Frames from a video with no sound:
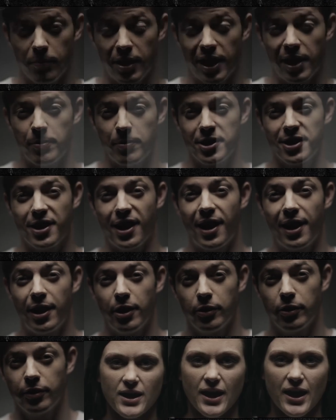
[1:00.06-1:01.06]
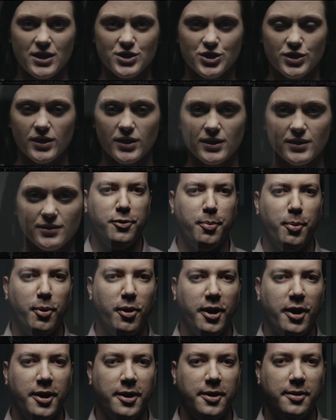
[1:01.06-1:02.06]
My name is Kyle. Ashley.
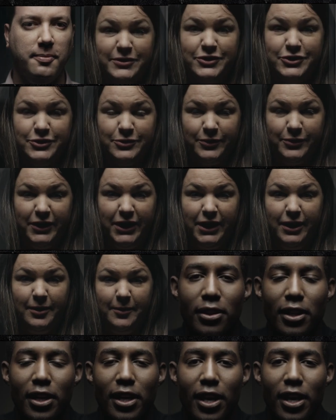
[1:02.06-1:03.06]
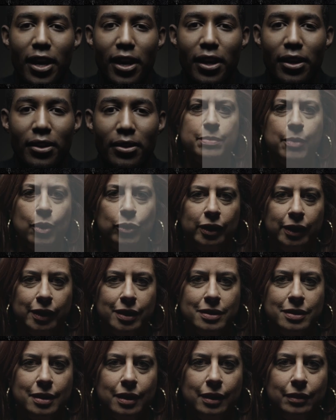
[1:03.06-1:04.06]
Brian. Cherie. Dion. Mona
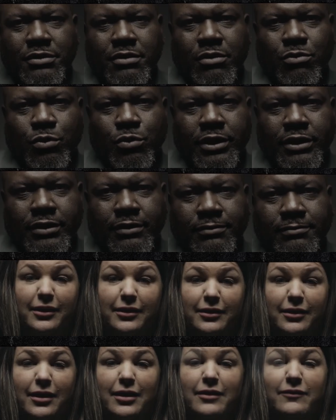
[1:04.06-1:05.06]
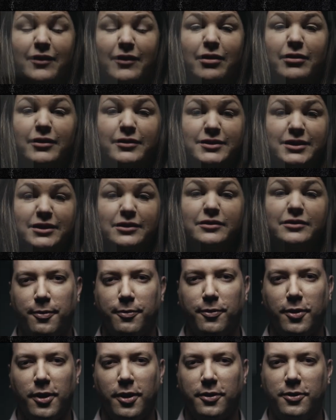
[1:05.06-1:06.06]
Lisa. Quentin. And I volunteered.
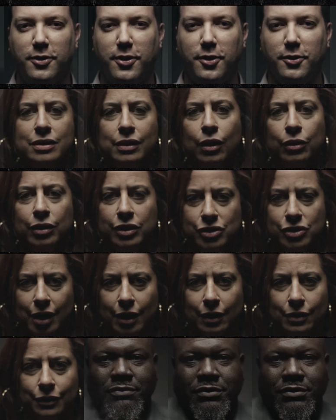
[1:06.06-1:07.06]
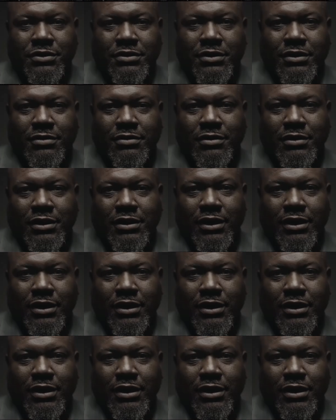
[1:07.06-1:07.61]
Volunteered to go to jail for sixty